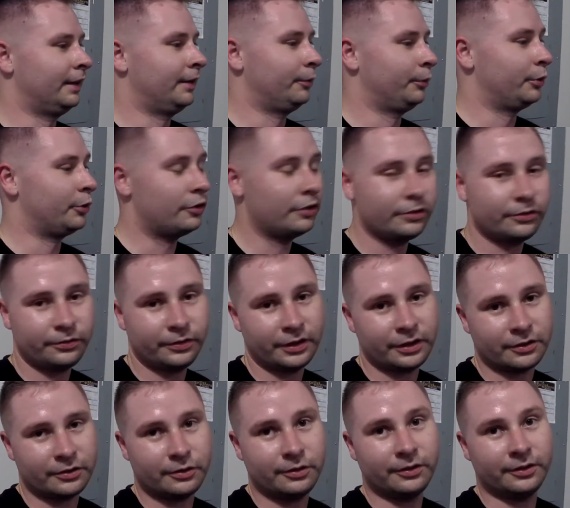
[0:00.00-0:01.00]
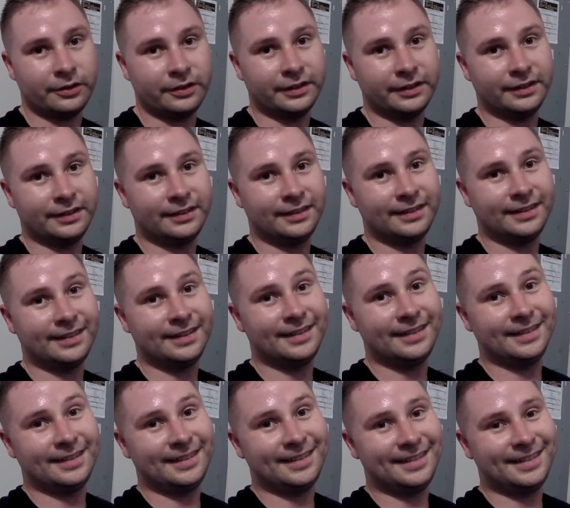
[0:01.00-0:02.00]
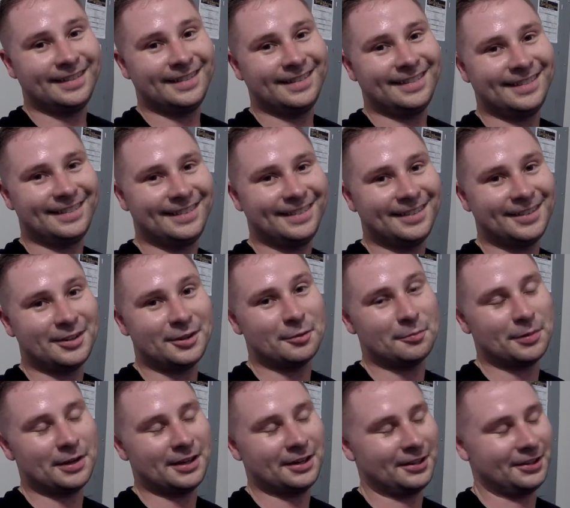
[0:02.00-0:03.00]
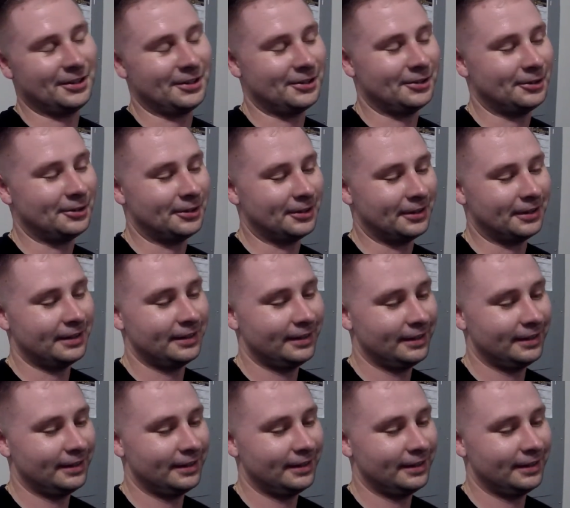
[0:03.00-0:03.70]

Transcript: We just finished doing the body of the car,